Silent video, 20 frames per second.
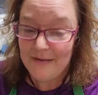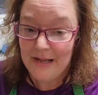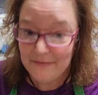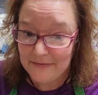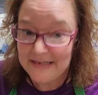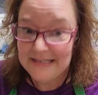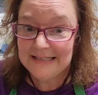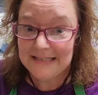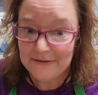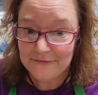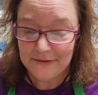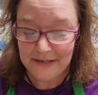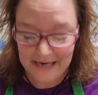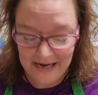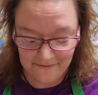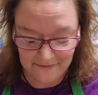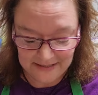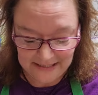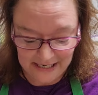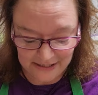These definitely
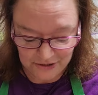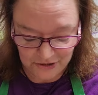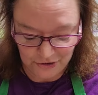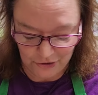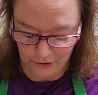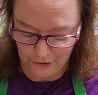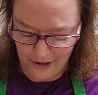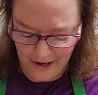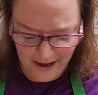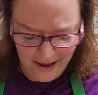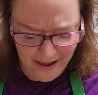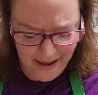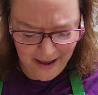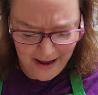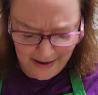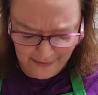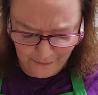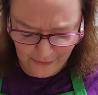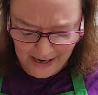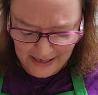have a texture,
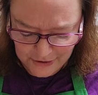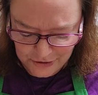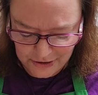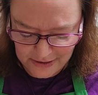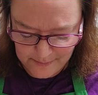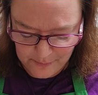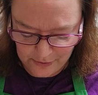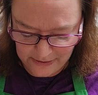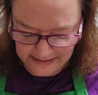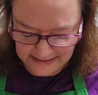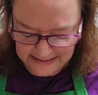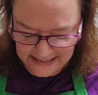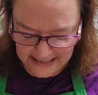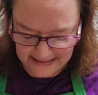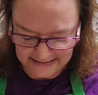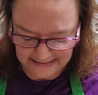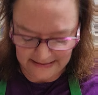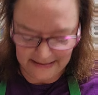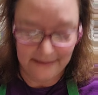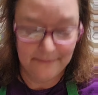and they're actually pretty
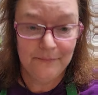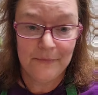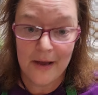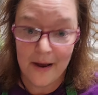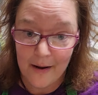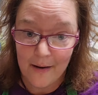tasty,